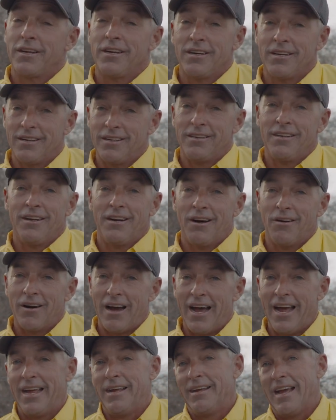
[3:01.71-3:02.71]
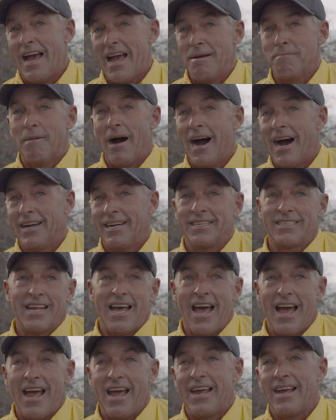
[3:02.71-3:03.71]
good. You know, A, A minus,
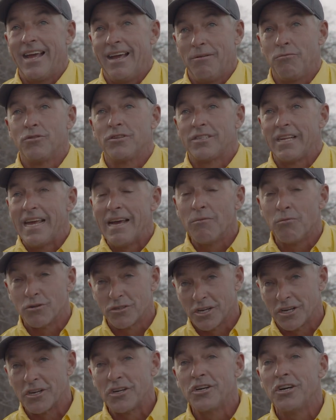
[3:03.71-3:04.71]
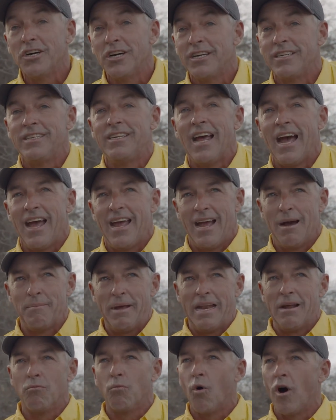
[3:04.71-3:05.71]
A, it was, it was a good day. I
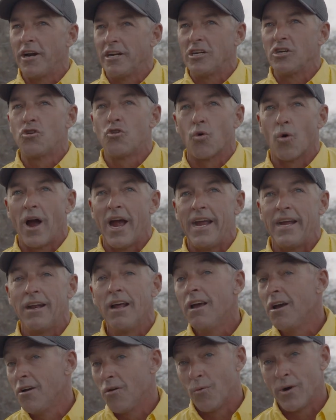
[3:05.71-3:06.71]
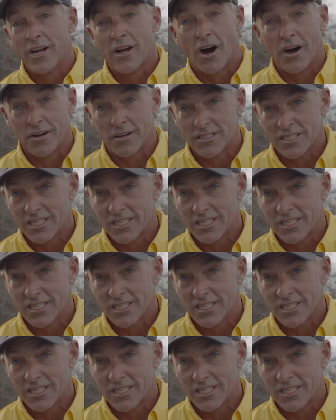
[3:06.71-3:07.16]
mean, it wasn't great. We caught a